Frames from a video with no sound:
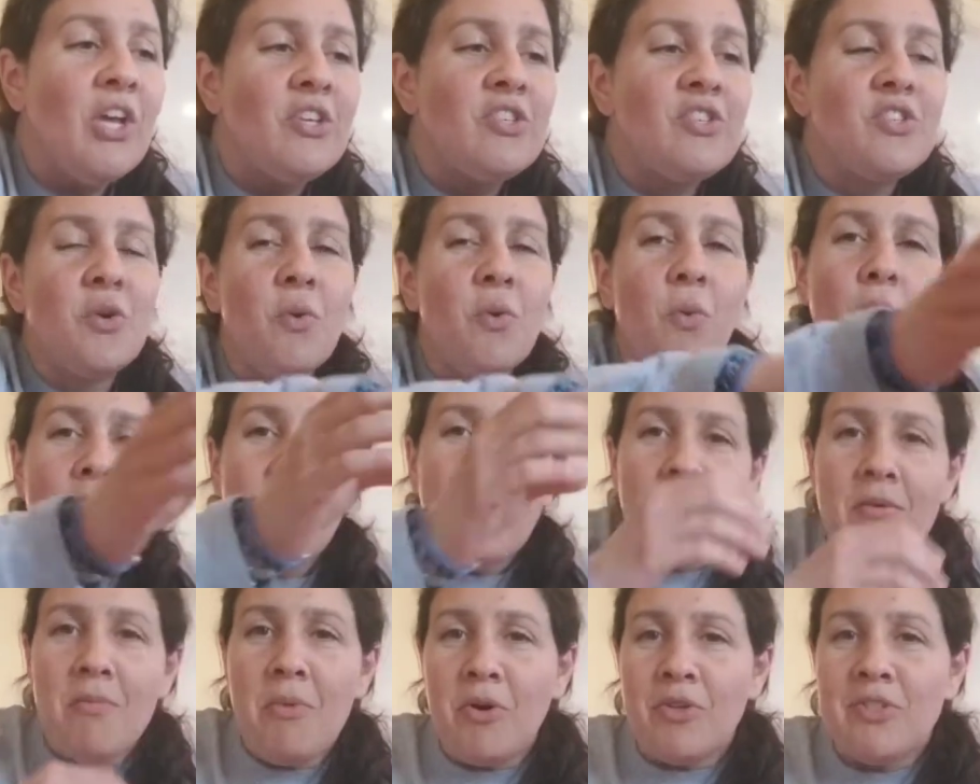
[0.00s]
So one
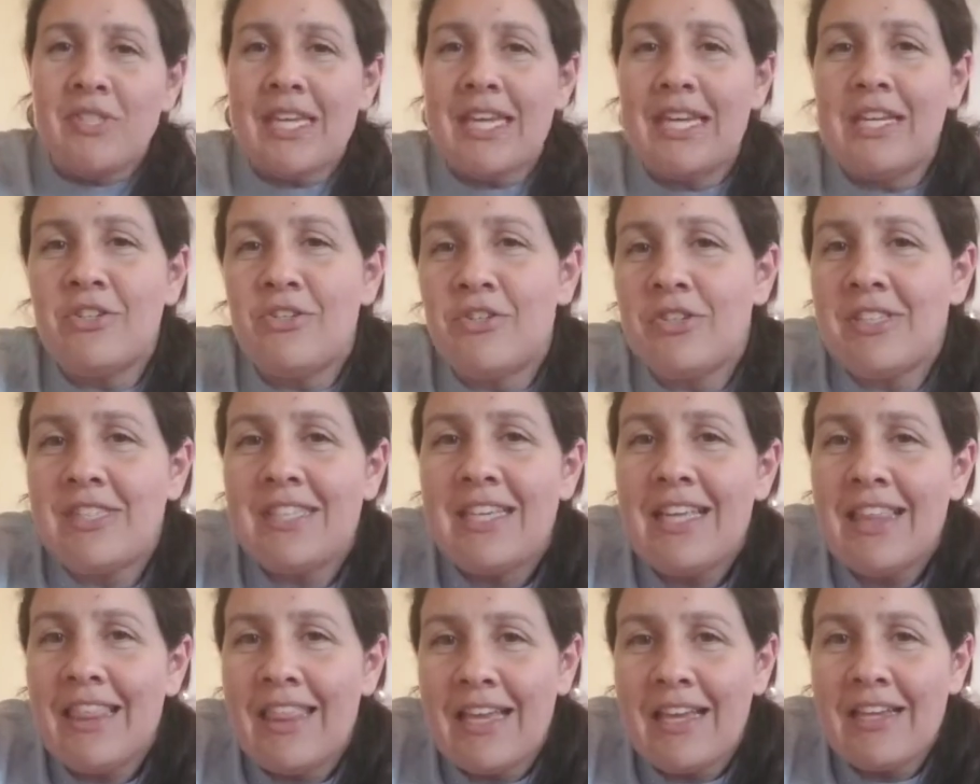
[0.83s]
of the most
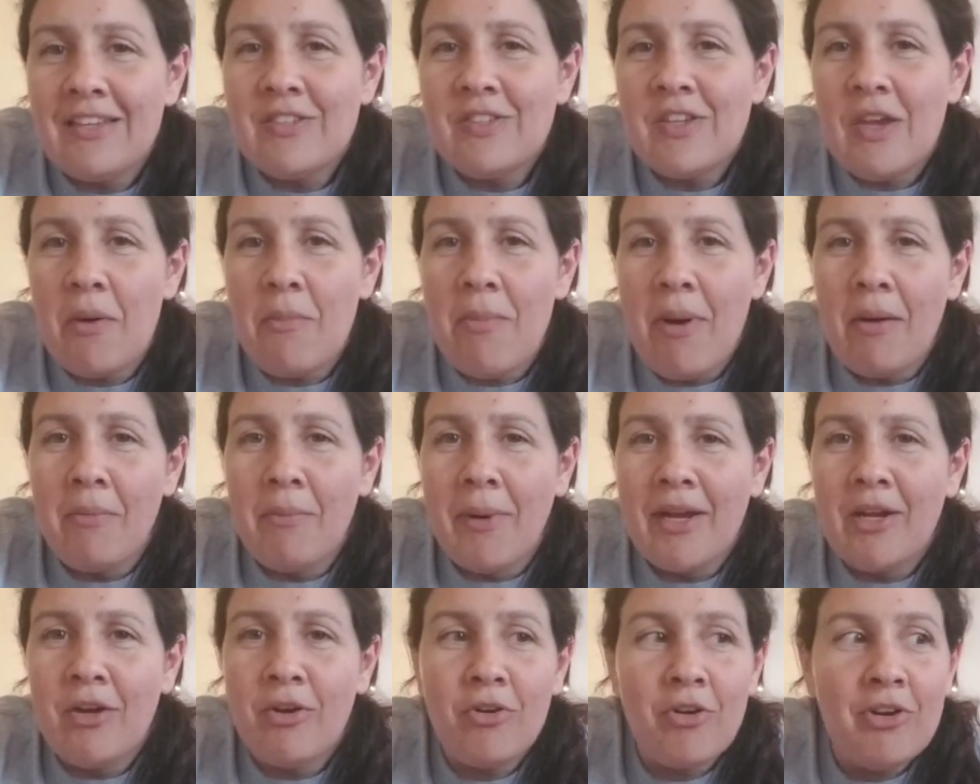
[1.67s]
interesting things about
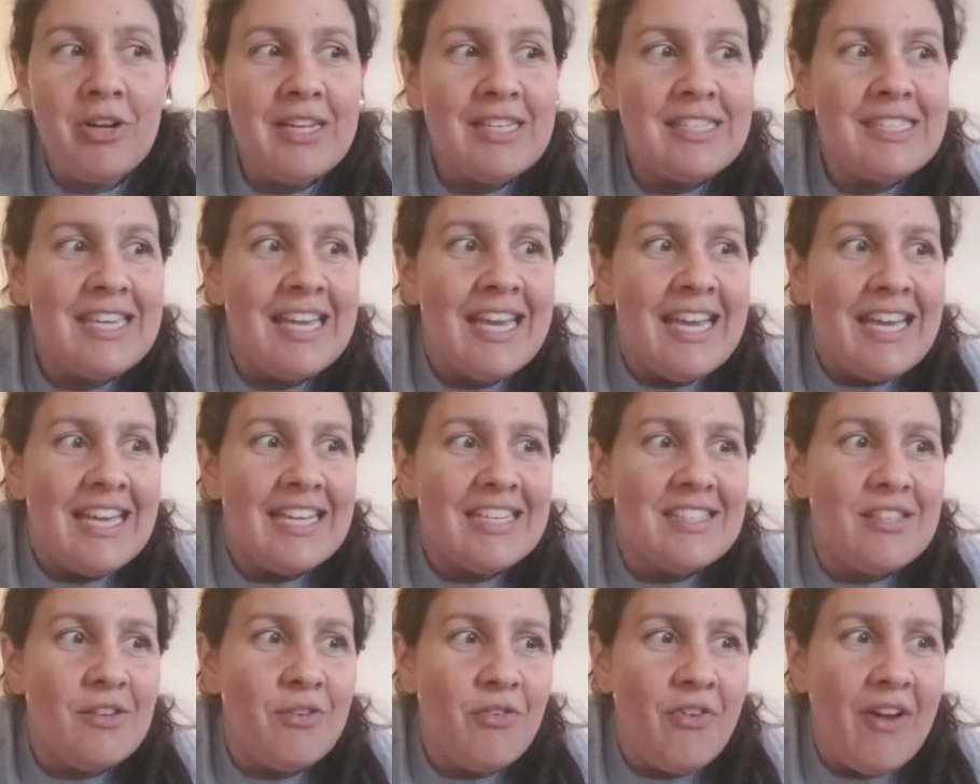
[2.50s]
microgreens
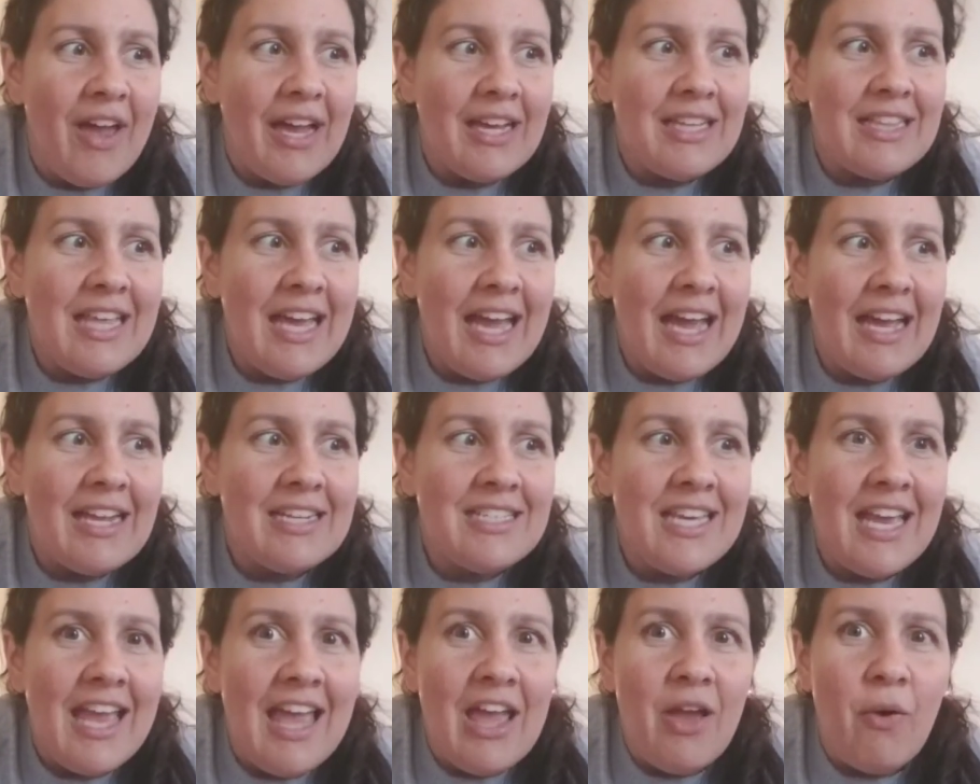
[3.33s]
is the fact
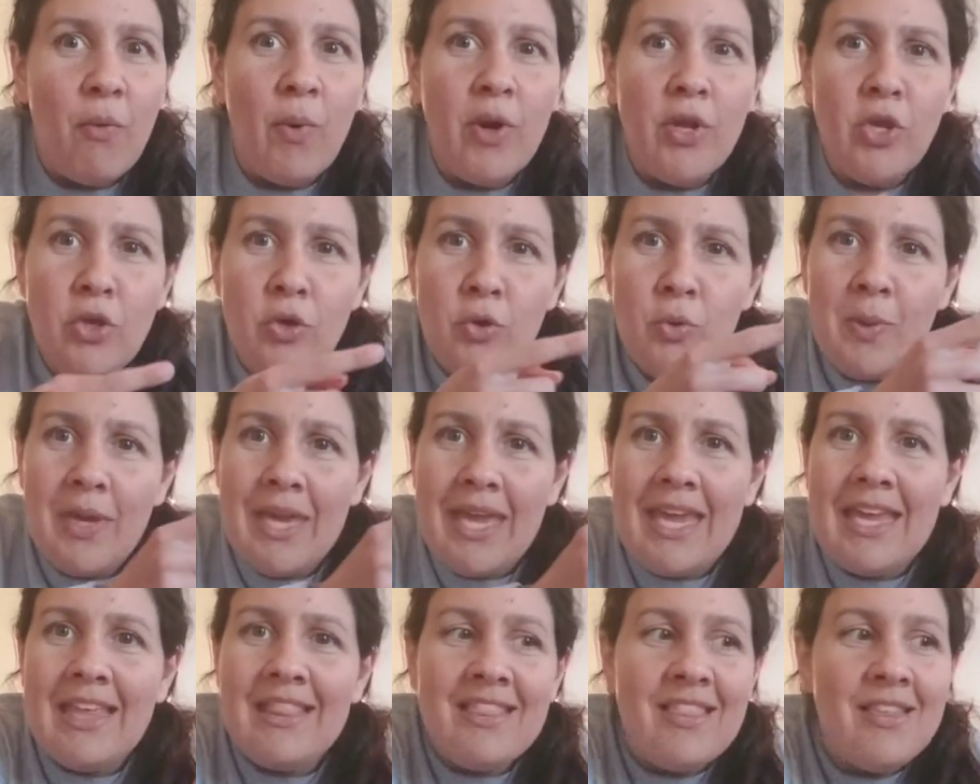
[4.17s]
that when you
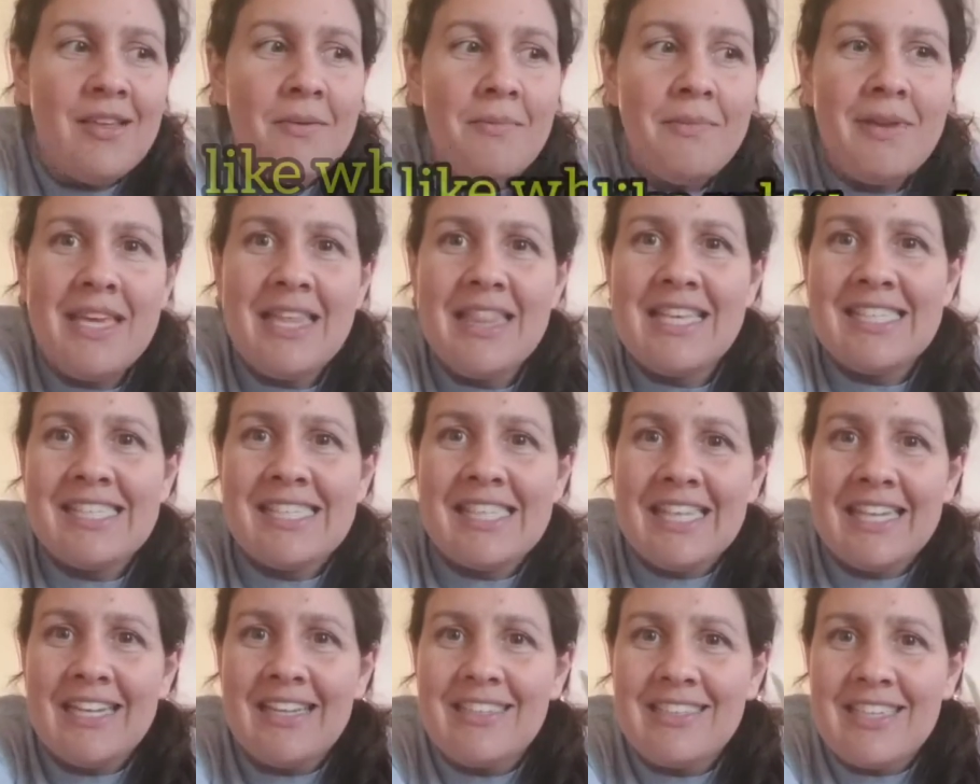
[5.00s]
eat them in this
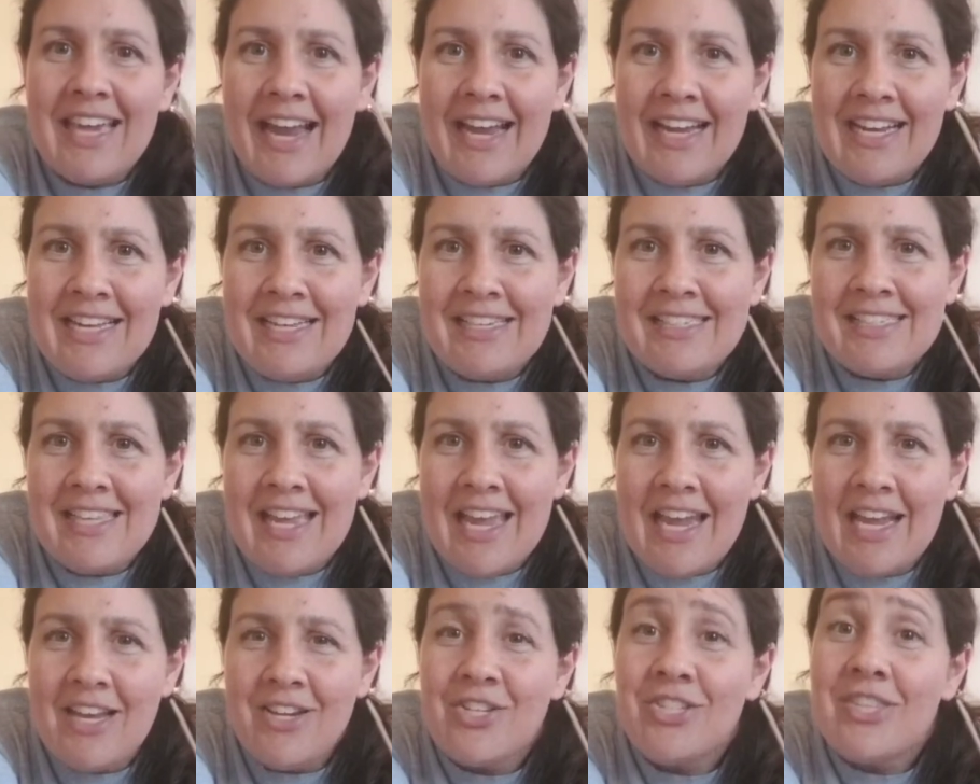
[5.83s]
little tiny
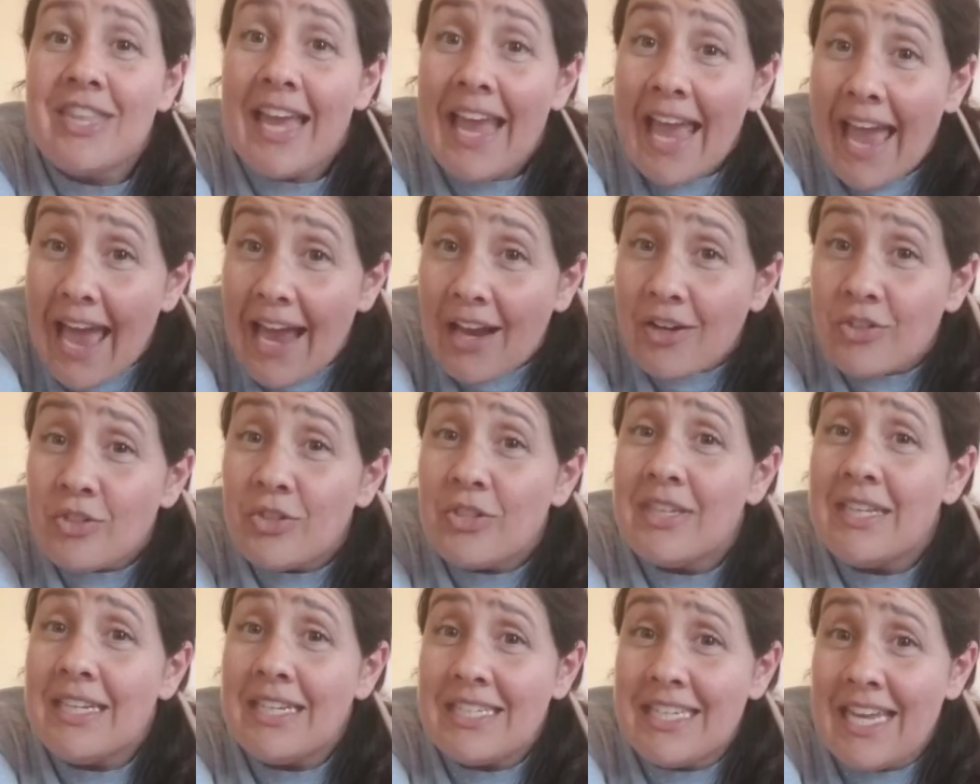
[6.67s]
stage, they
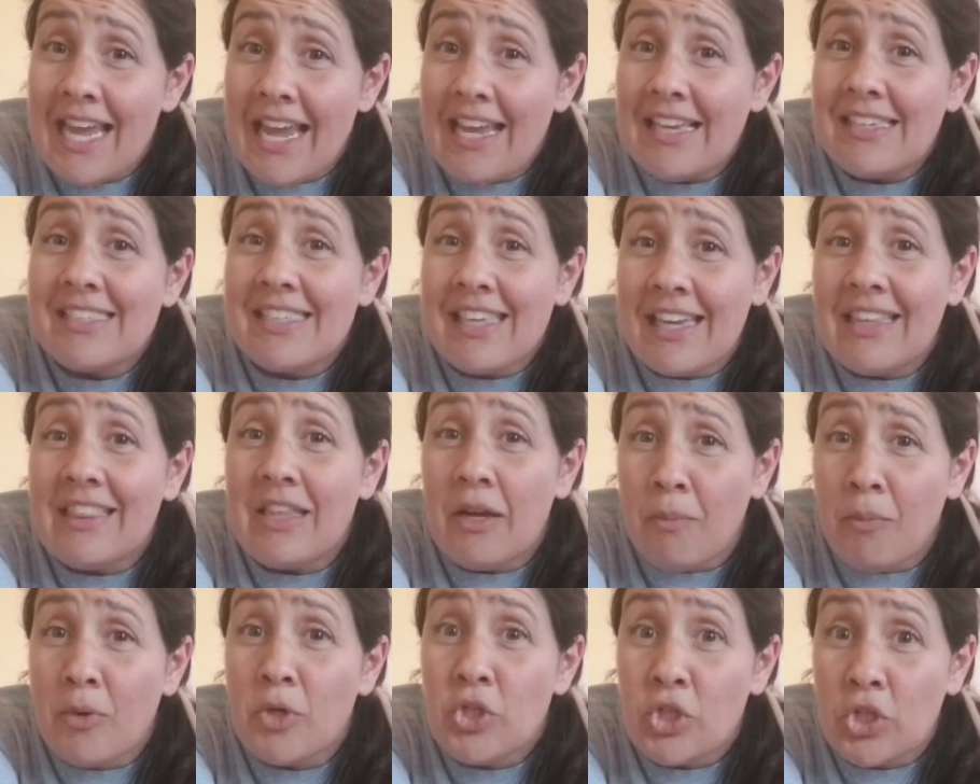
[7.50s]
actually taste like
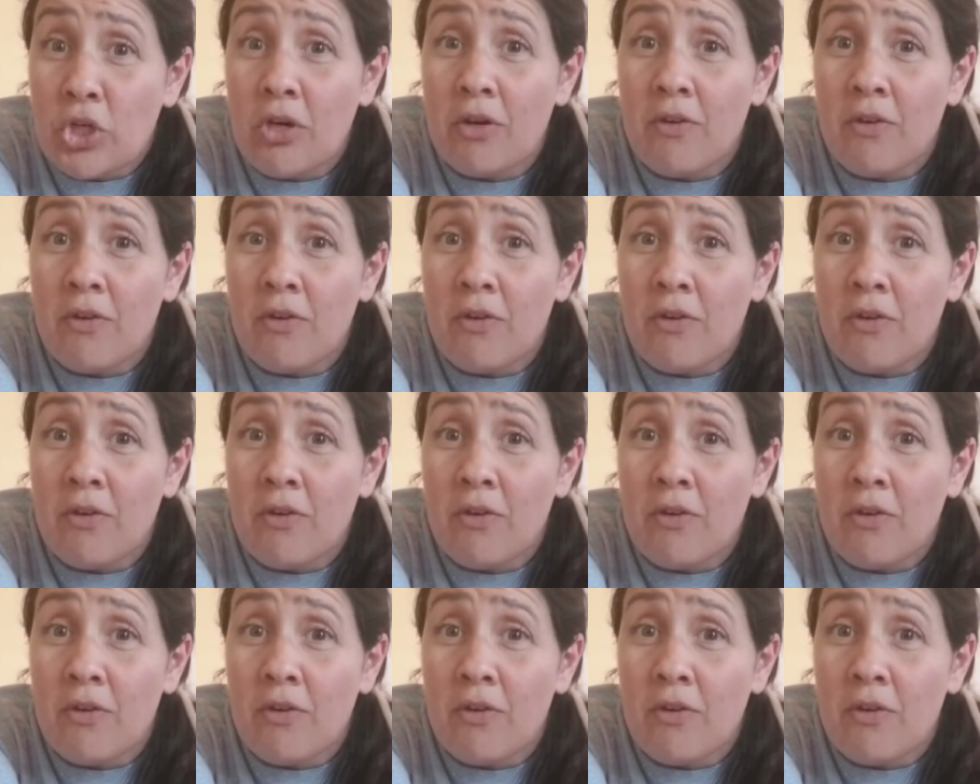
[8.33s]
their mature